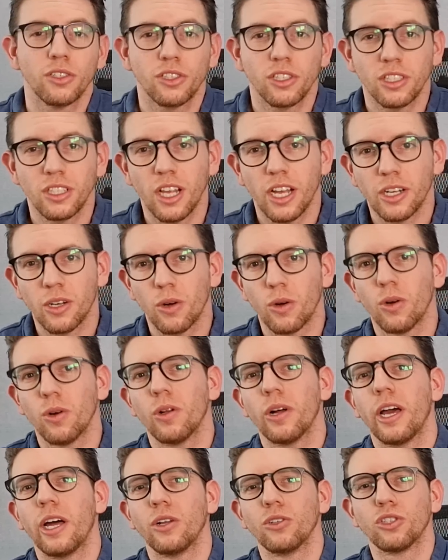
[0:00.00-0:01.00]
just like
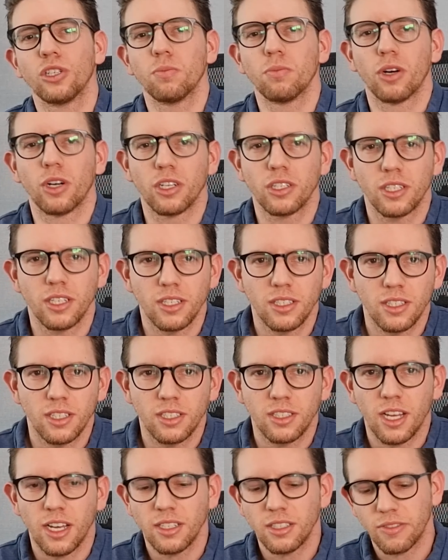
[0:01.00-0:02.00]
all LG monitors,
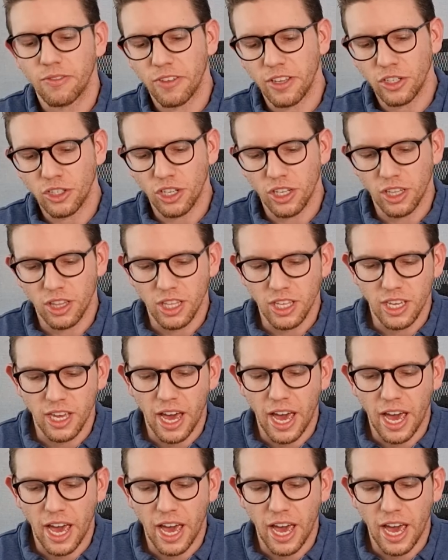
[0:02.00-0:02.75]
this does feature the